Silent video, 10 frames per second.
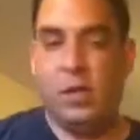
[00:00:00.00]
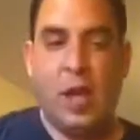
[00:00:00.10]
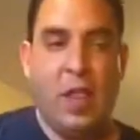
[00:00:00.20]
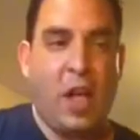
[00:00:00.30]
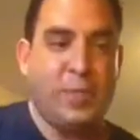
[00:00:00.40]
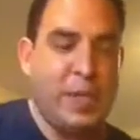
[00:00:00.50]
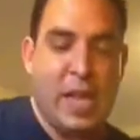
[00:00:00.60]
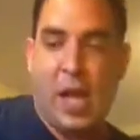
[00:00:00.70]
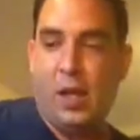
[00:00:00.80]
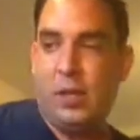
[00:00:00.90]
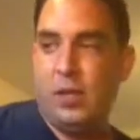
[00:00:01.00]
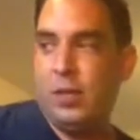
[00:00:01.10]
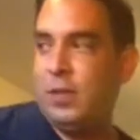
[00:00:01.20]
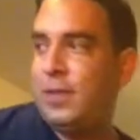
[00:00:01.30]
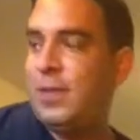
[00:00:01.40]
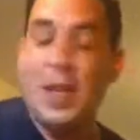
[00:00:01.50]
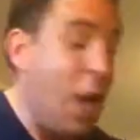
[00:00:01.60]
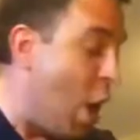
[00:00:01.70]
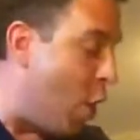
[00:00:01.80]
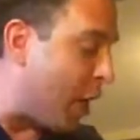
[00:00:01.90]
I lost my towel.
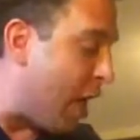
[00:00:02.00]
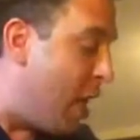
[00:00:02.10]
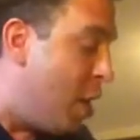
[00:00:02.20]
Okay,